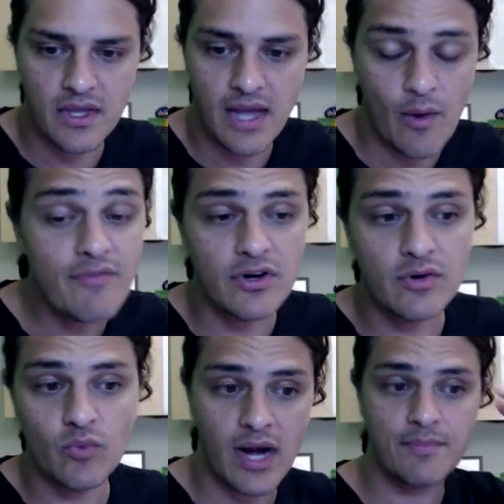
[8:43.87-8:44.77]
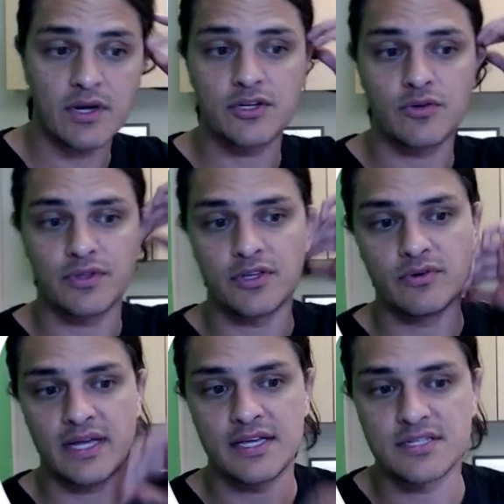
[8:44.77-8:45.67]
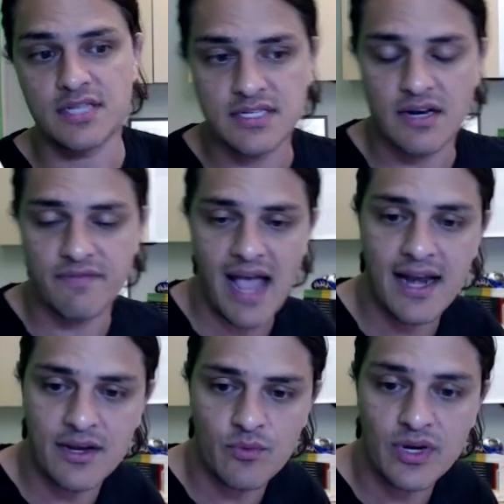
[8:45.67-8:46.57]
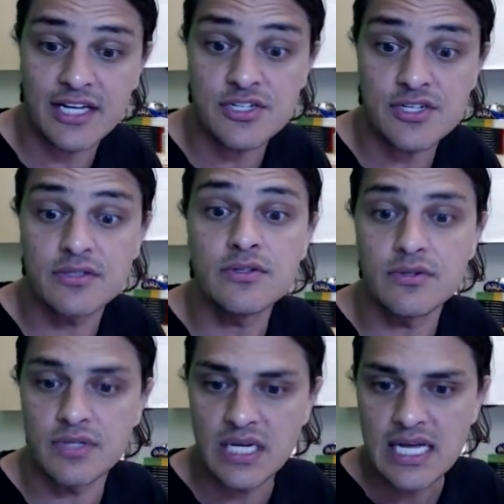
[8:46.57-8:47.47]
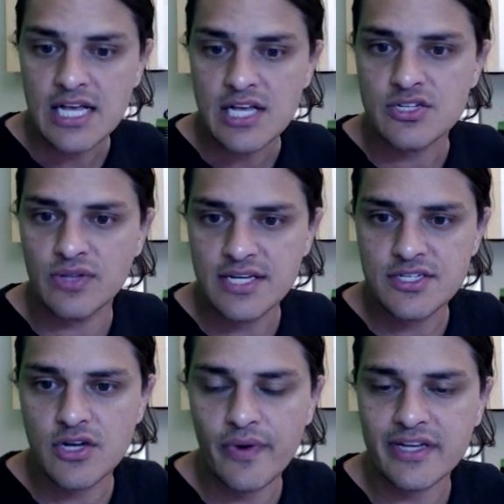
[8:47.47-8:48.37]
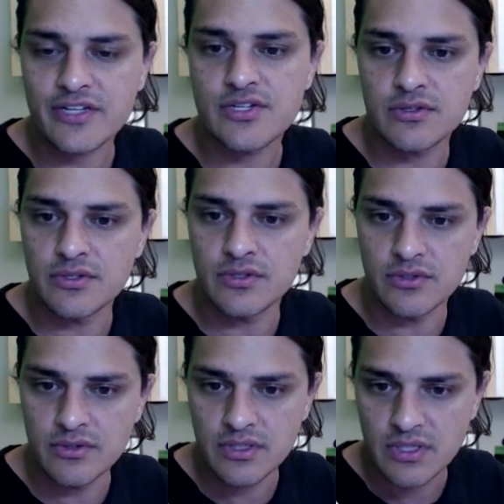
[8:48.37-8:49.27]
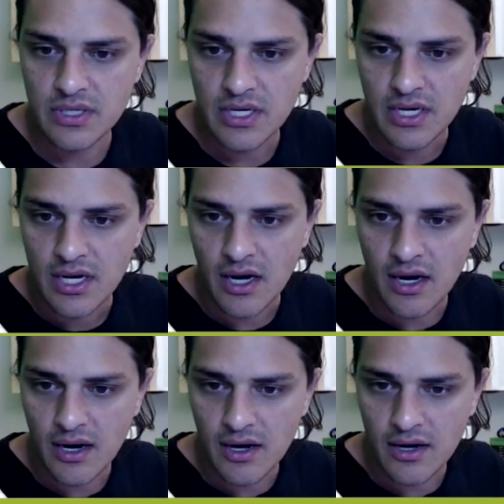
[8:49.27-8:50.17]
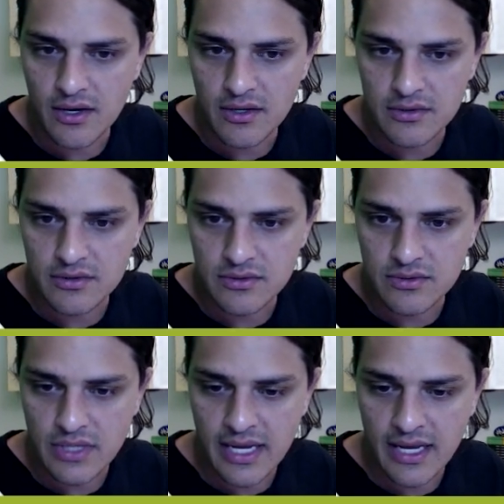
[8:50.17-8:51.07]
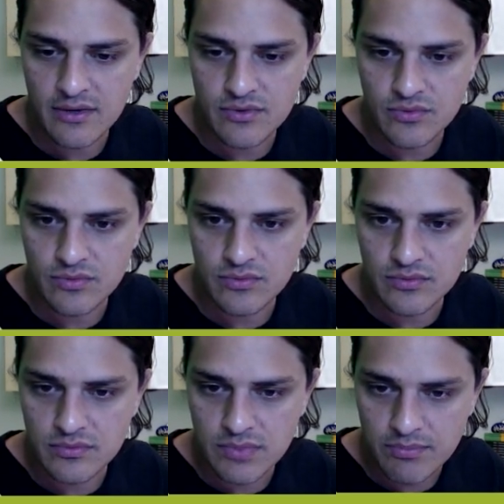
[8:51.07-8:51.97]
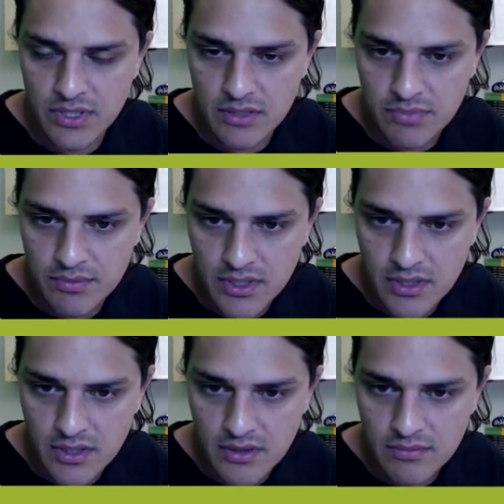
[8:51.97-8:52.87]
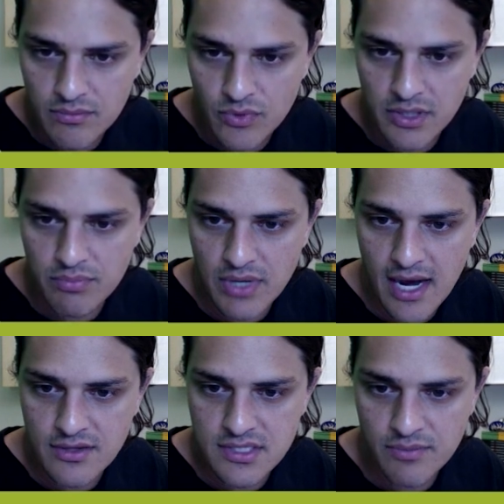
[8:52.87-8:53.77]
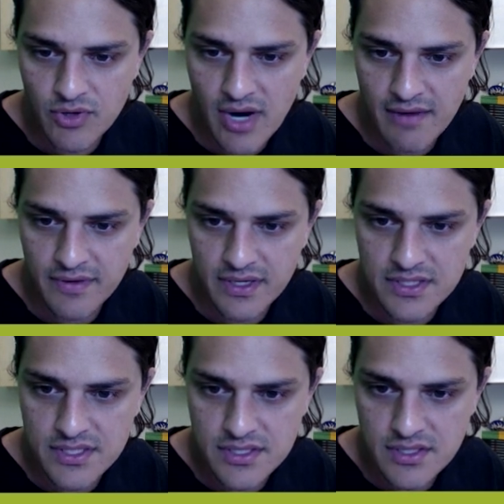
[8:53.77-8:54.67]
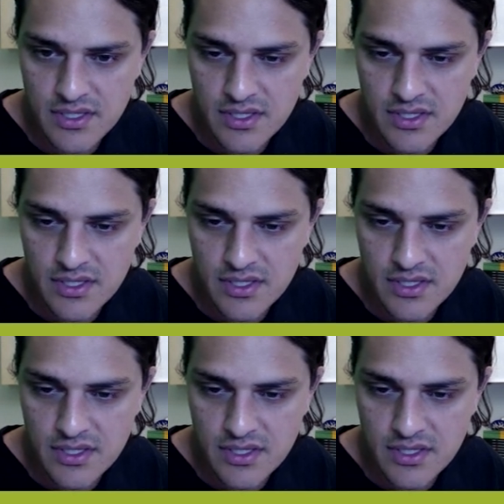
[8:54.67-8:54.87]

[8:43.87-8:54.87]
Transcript: However, what I'm going to do with you is instead of adding, we're going to exclude. So let's go exclude. And we're going to browse demographics,